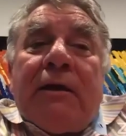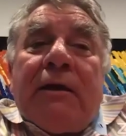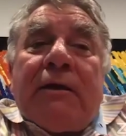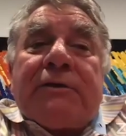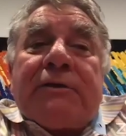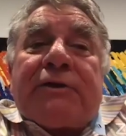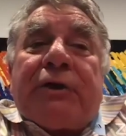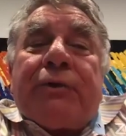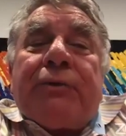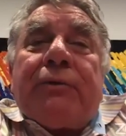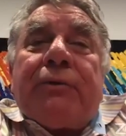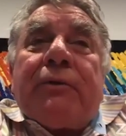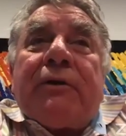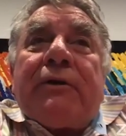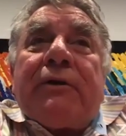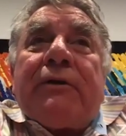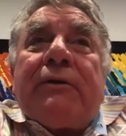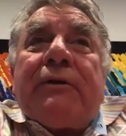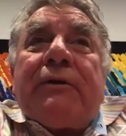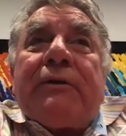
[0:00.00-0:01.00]
So
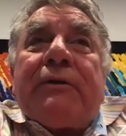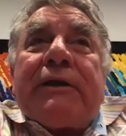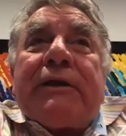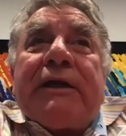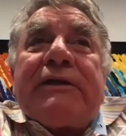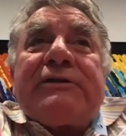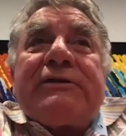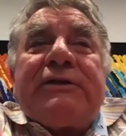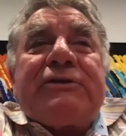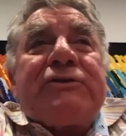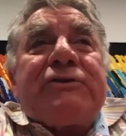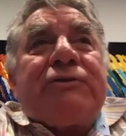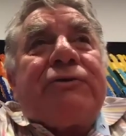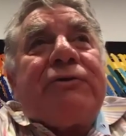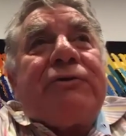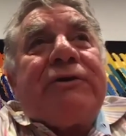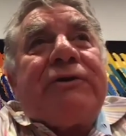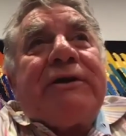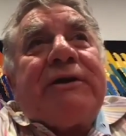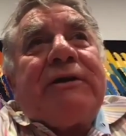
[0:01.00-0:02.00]
the ICSI
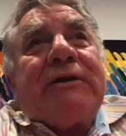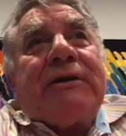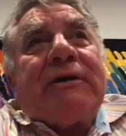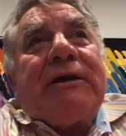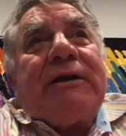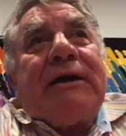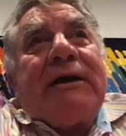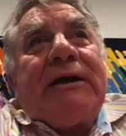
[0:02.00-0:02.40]
story